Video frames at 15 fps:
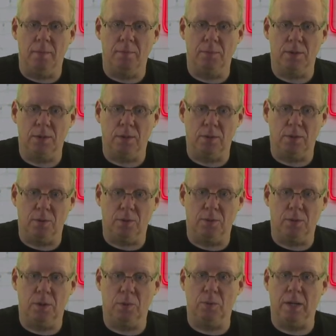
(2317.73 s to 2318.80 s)
So
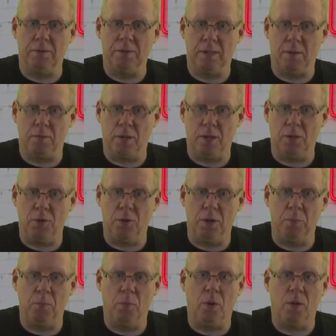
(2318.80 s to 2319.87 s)
you will have something in your
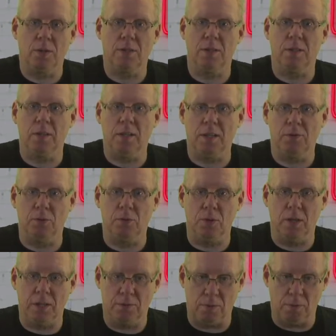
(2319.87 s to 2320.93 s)
inbox in the next few
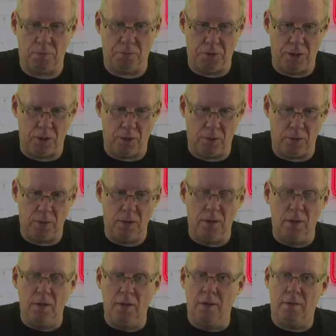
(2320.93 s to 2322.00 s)
days from Philo.
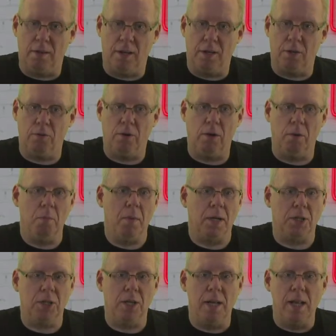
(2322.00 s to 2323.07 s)
Thank you very
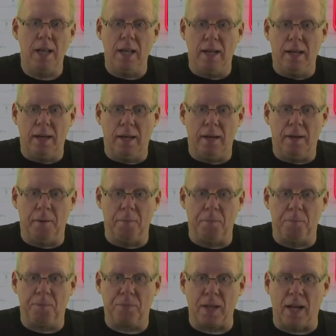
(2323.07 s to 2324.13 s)
much.
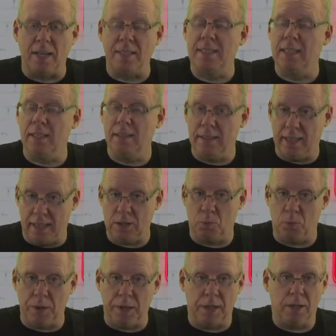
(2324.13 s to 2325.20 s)
Until next
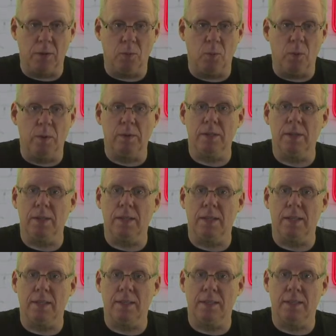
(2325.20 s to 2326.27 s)
week, we
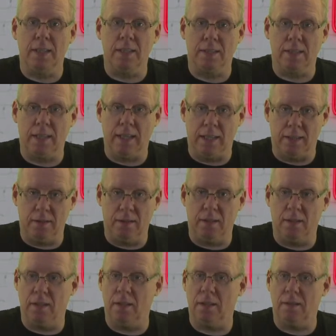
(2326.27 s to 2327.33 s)
will see us again.
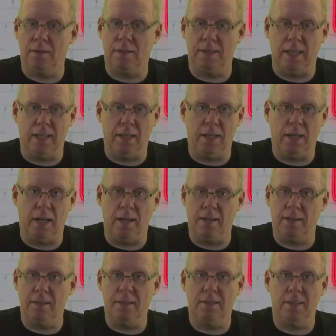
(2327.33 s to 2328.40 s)
Stay
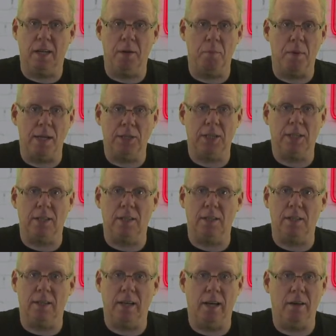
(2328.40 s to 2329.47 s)
healthy, stay
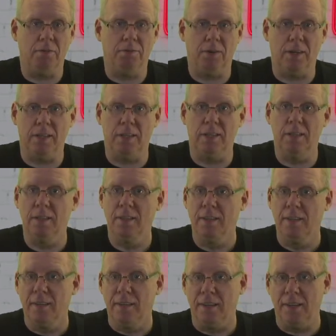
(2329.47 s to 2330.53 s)
magical, have fun.
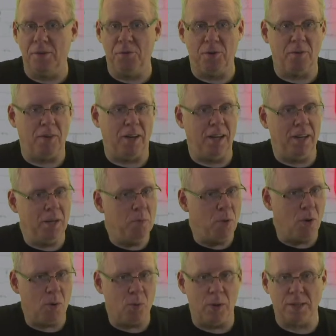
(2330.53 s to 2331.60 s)
If you have any
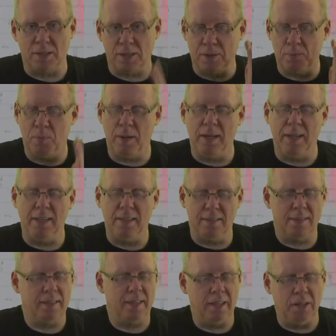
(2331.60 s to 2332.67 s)
more questions, please
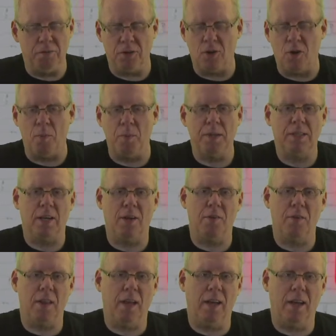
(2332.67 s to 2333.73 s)
leave a comment down
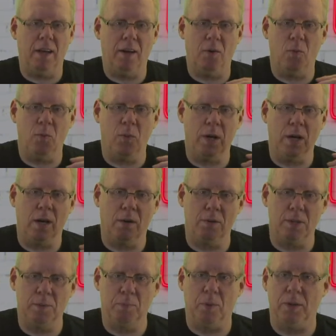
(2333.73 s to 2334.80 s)
there. We are
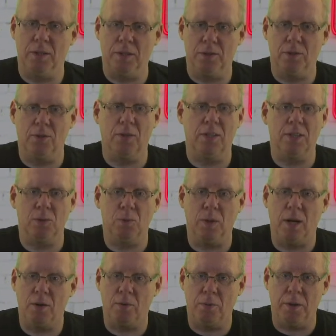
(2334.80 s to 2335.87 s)
responding to this. We
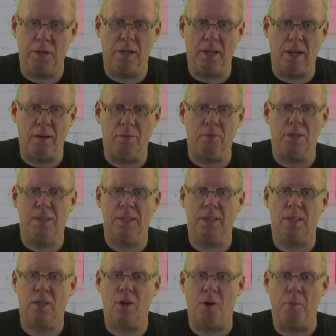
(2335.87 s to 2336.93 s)
are reading every
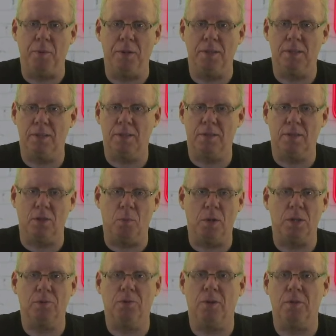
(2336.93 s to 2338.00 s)
single comment. It's so
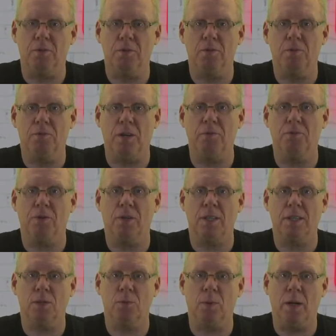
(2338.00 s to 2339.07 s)
much fun for us
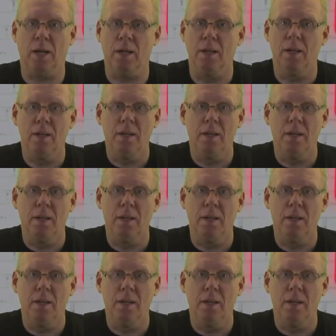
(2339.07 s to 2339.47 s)
as well.